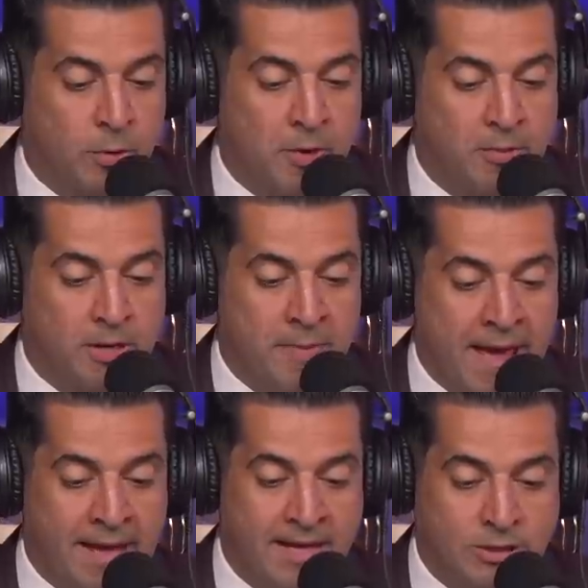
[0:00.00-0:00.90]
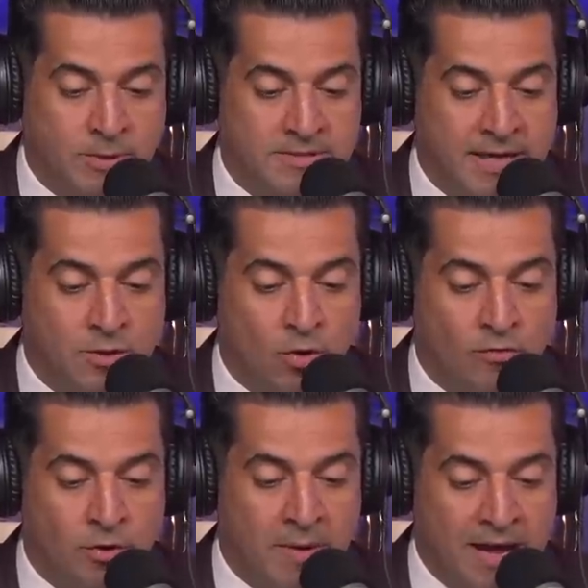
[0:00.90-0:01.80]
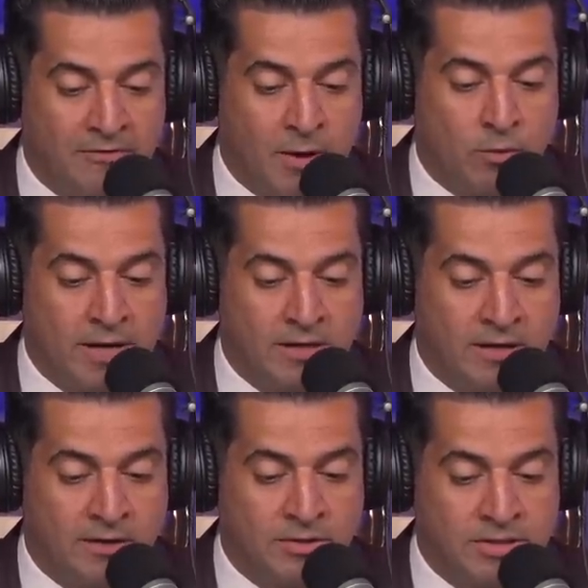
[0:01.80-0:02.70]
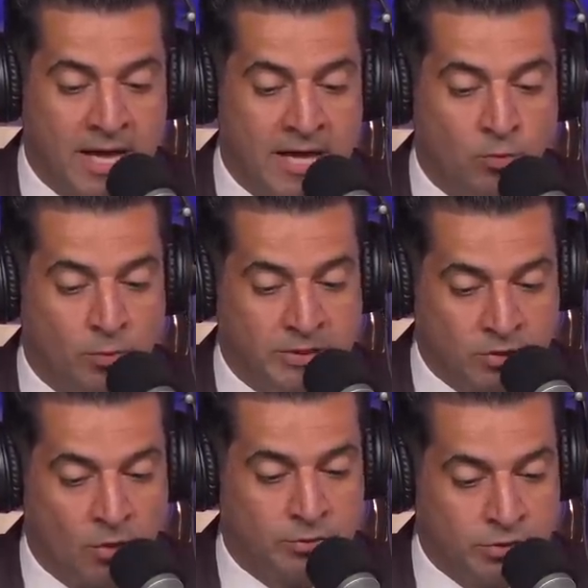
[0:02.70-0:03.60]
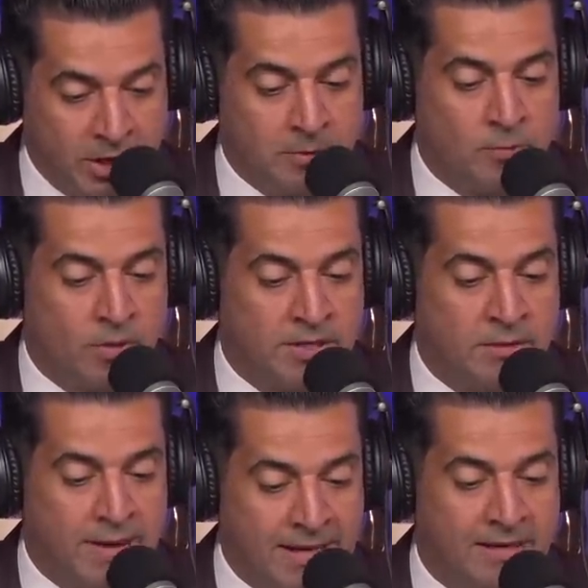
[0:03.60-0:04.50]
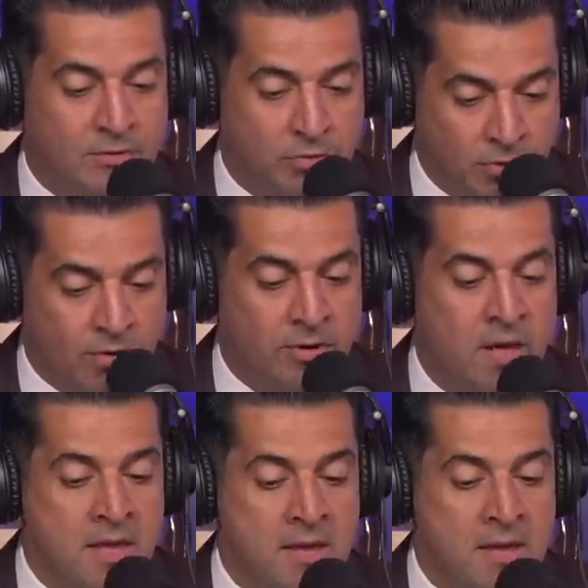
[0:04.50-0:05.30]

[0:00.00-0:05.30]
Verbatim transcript: Republic Bank has been taken over by federal regulators and will be sold to JP Morgan, making it the third